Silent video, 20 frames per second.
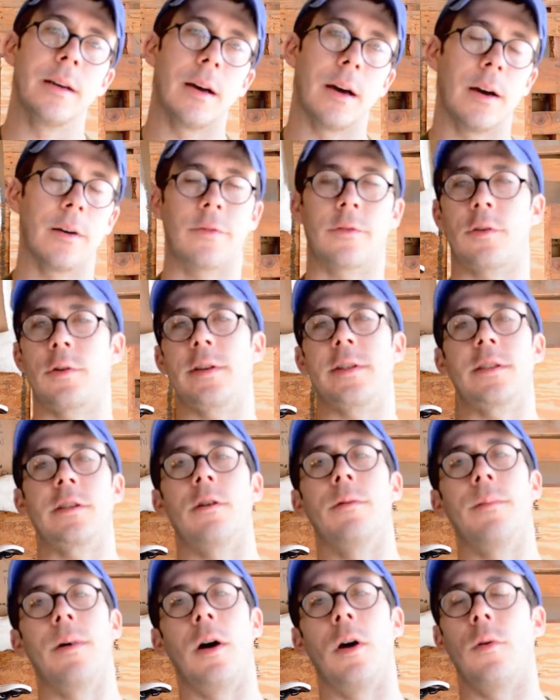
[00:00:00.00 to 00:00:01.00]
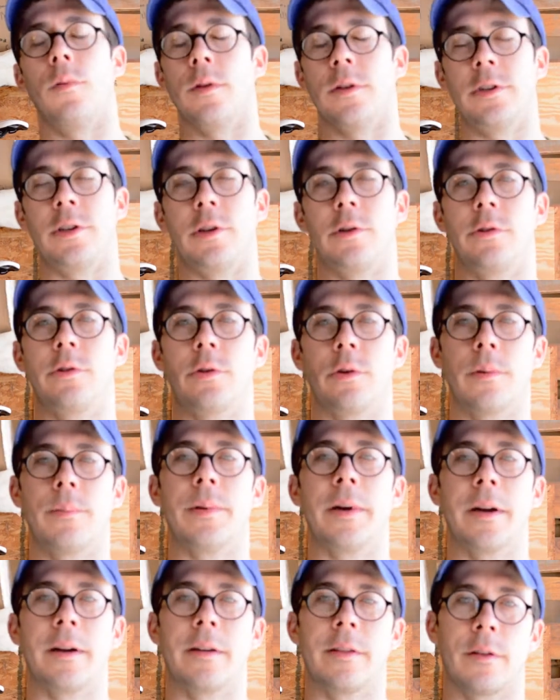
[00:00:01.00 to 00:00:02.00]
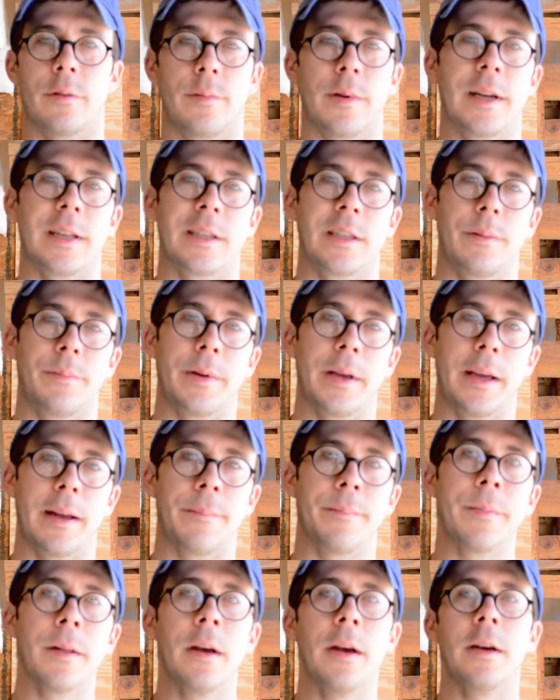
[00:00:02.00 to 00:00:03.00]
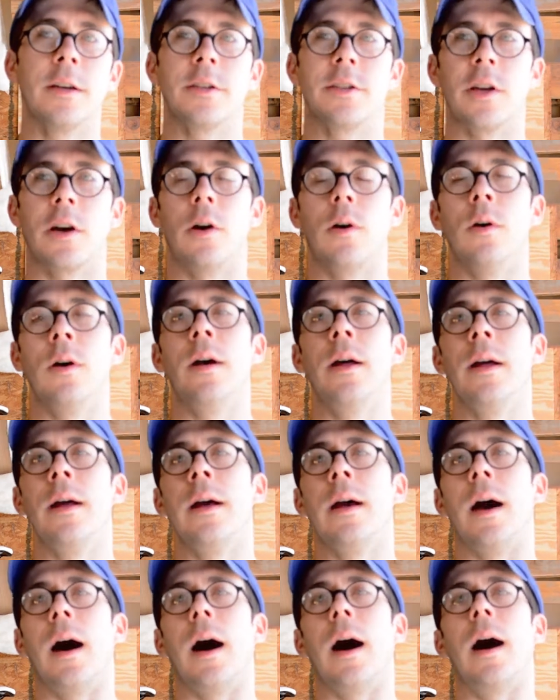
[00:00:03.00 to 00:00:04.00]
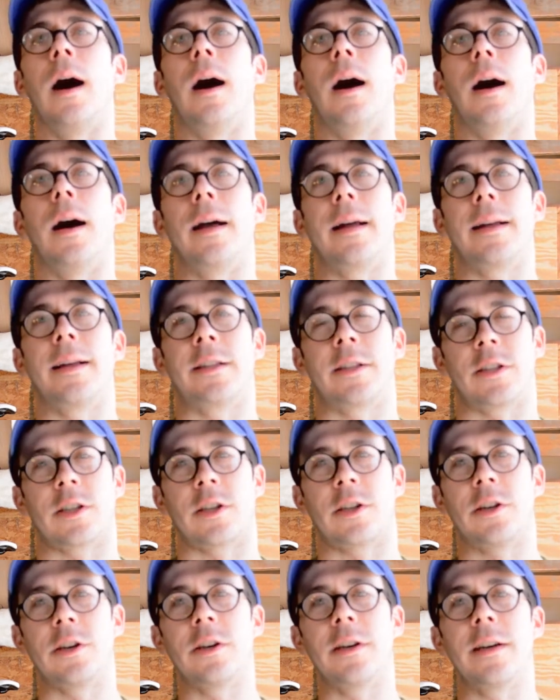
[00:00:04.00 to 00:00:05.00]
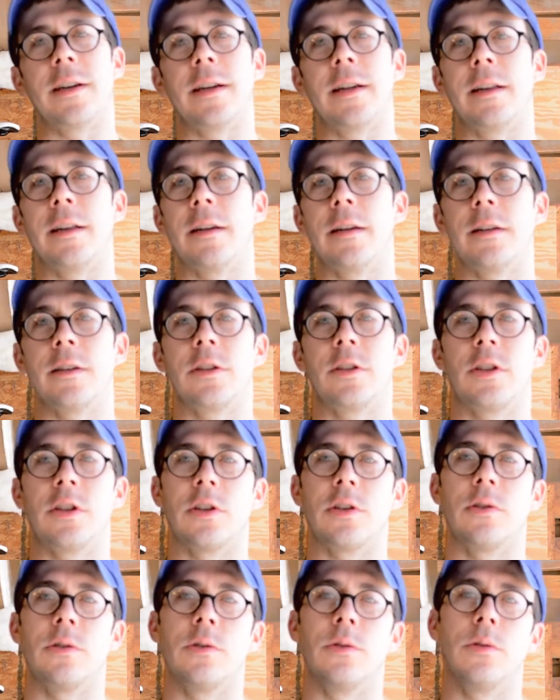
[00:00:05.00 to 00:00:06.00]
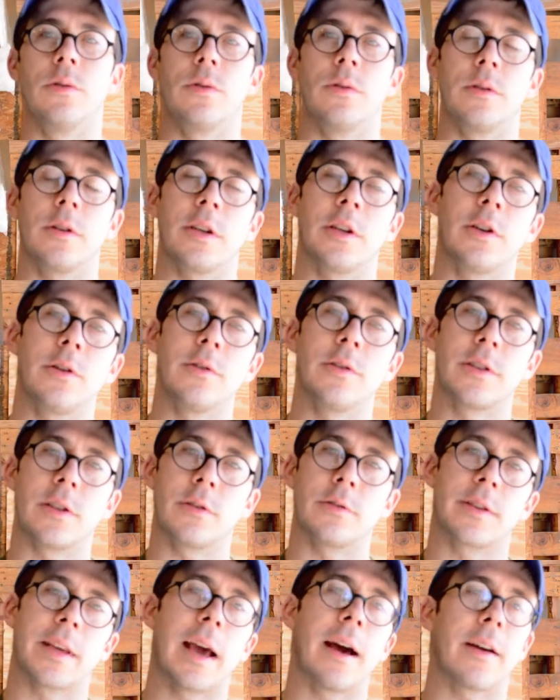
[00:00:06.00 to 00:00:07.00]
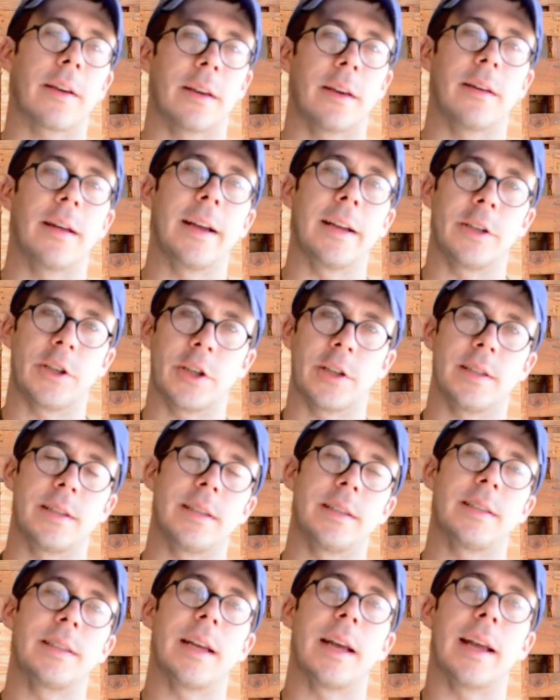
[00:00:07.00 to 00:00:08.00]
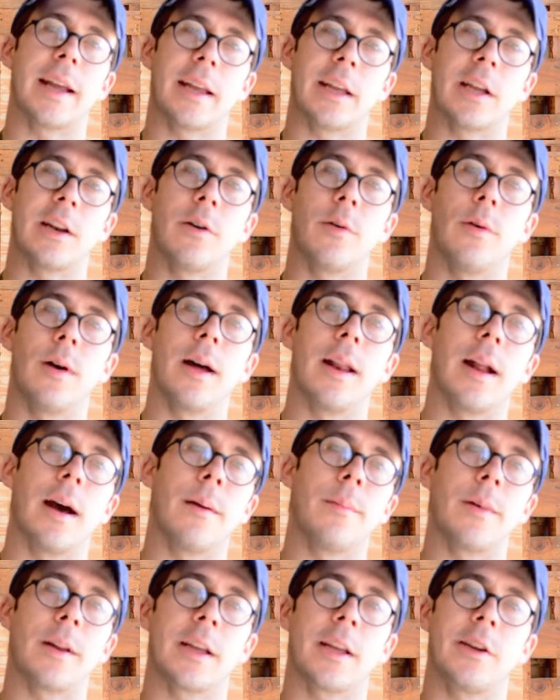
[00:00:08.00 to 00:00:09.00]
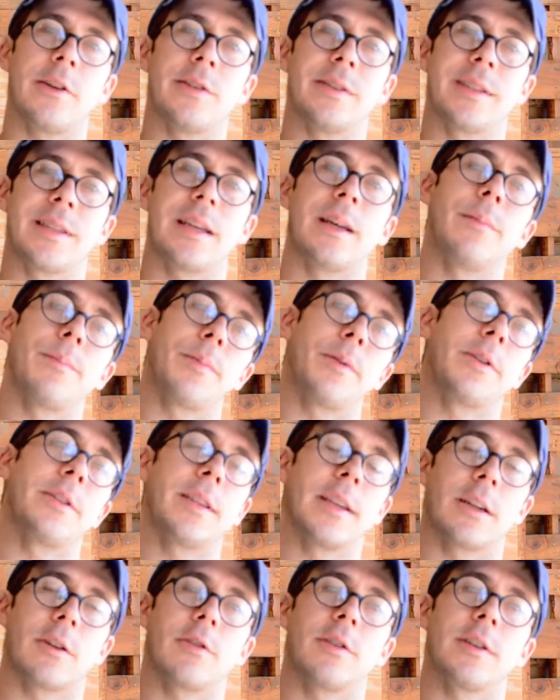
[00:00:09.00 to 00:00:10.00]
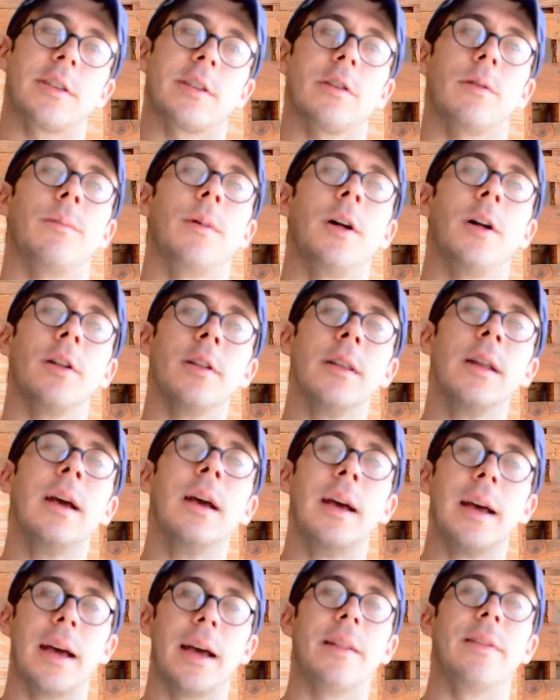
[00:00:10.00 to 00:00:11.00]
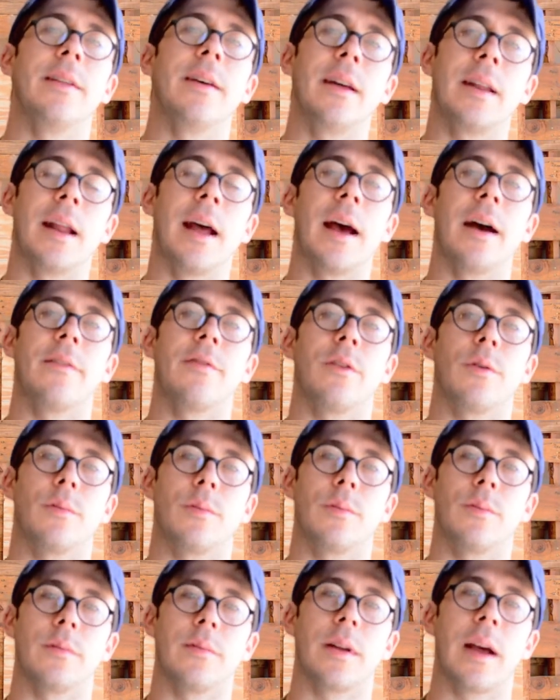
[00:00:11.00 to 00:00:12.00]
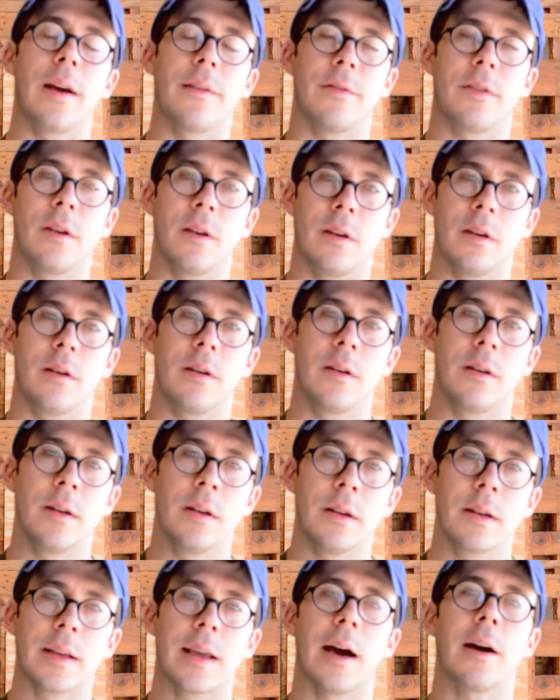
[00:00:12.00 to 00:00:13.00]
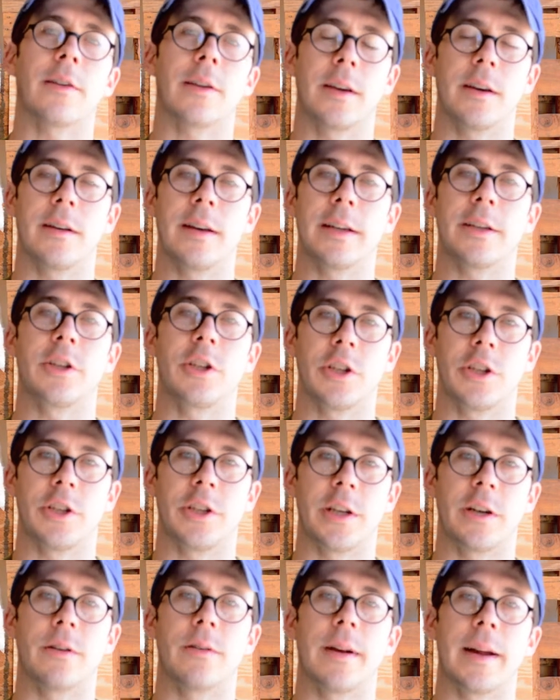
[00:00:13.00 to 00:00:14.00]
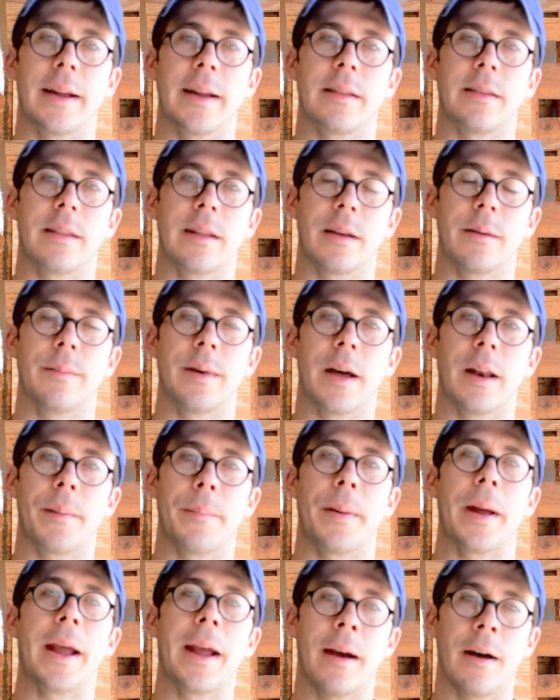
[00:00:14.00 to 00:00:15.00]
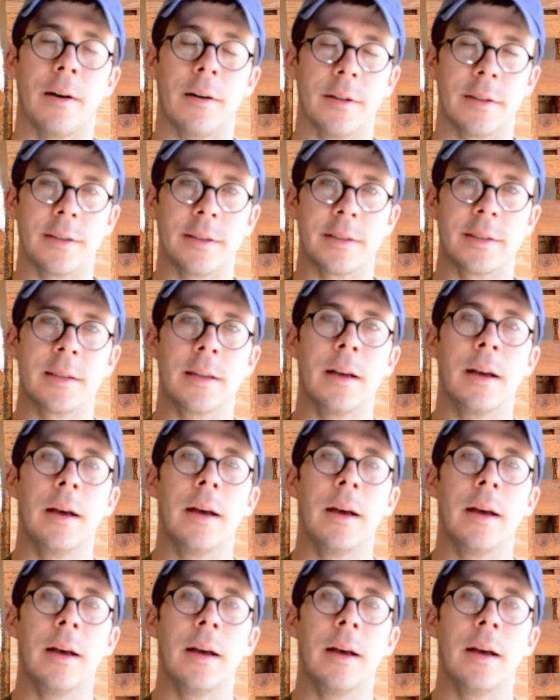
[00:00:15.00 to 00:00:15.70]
of crystal malt will do to a beer in the recipe. So it's good to use those calculations and say, you know what, I'm going to use 10% crystal malt, and then have the calculation generate the amount of pounds.